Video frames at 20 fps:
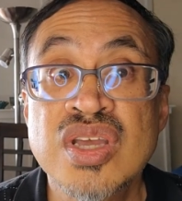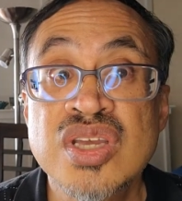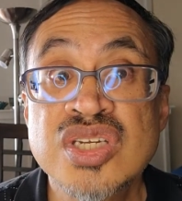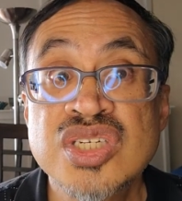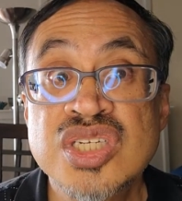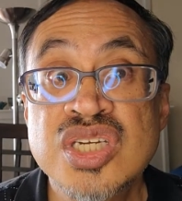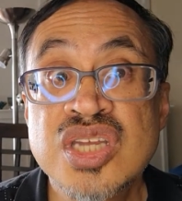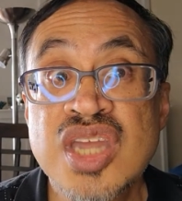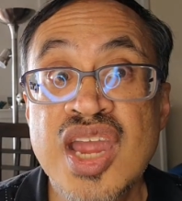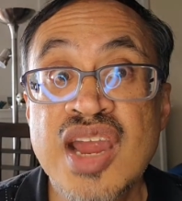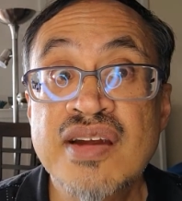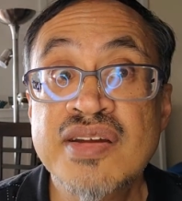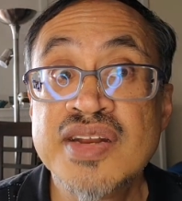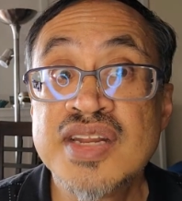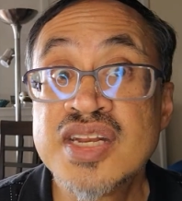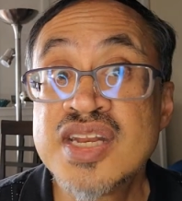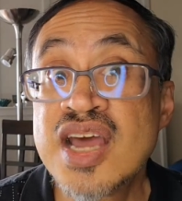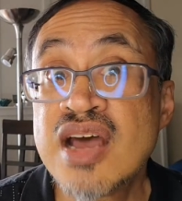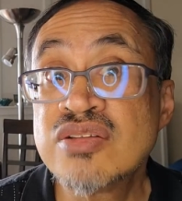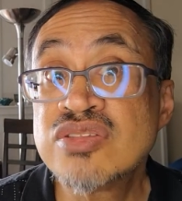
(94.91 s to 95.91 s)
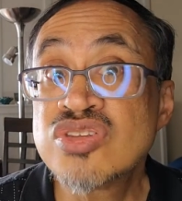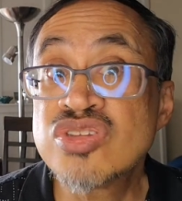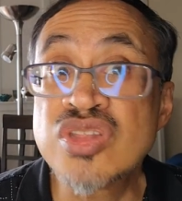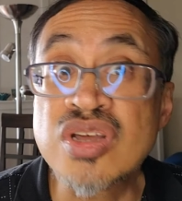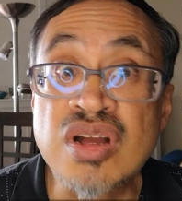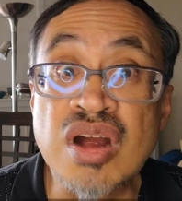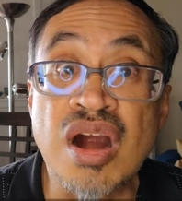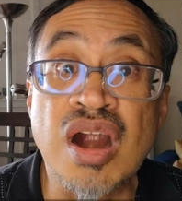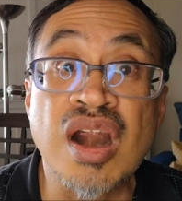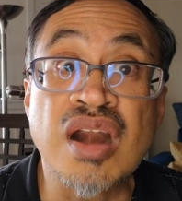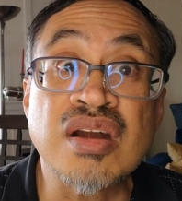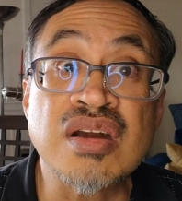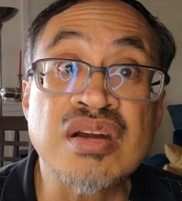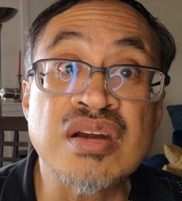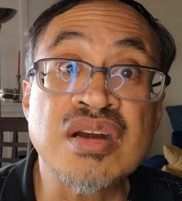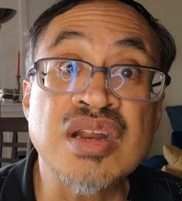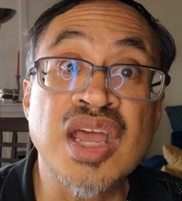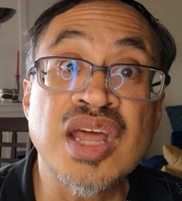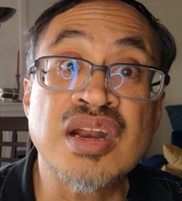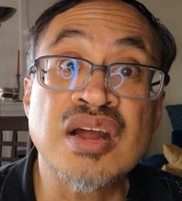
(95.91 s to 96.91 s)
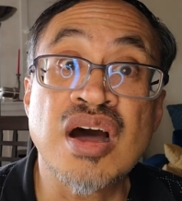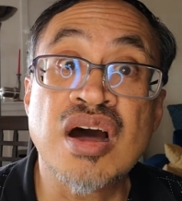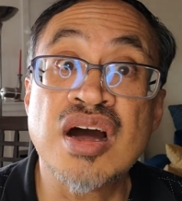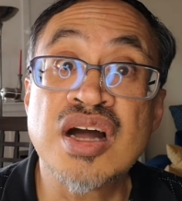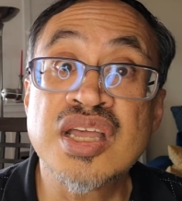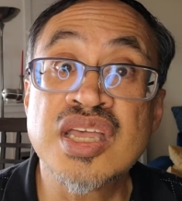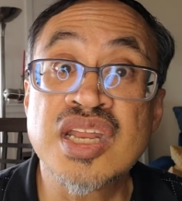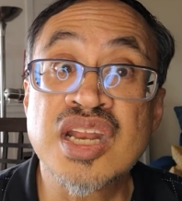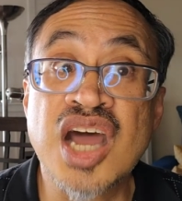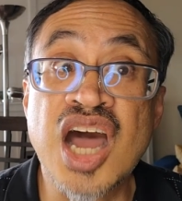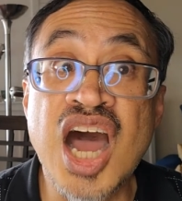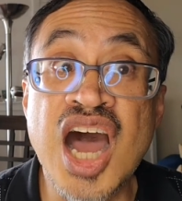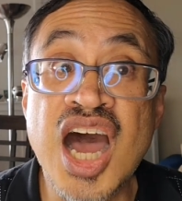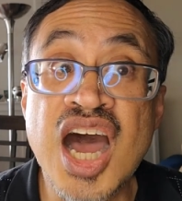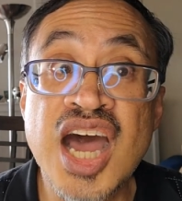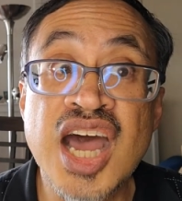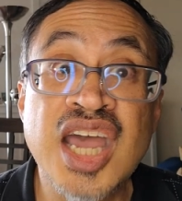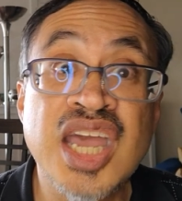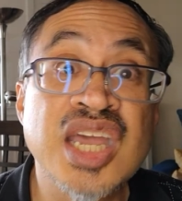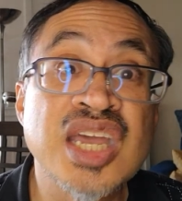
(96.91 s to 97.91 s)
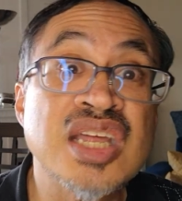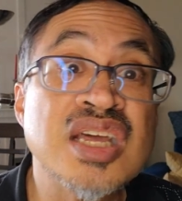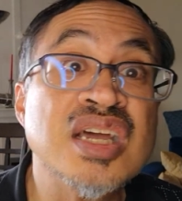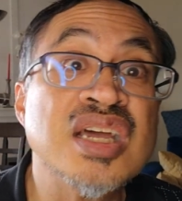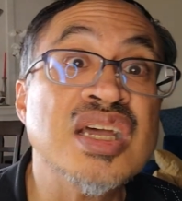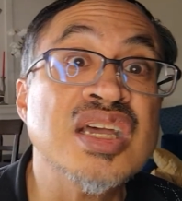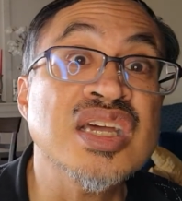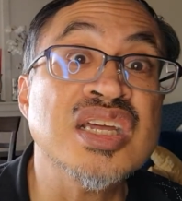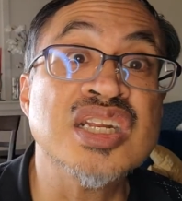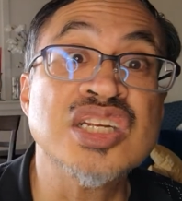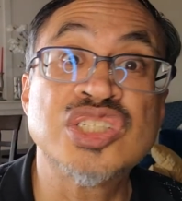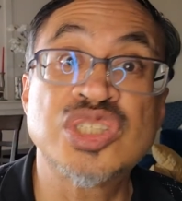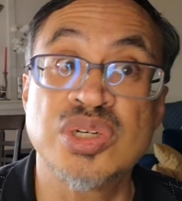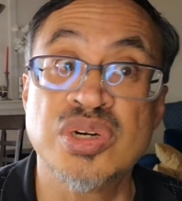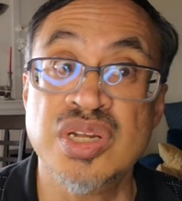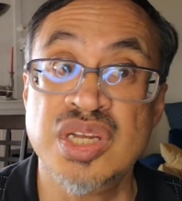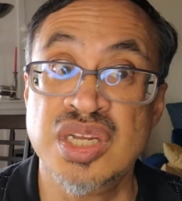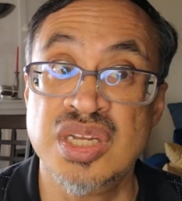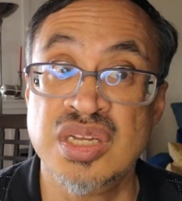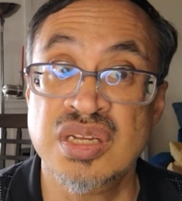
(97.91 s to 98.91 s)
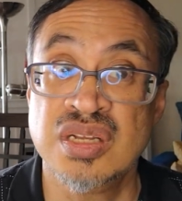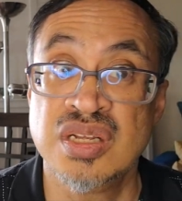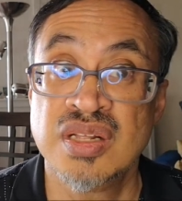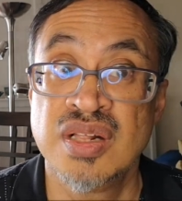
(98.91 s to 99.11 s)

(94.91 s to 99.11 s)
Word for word: she carried it out to the garden and hung it high in a tree.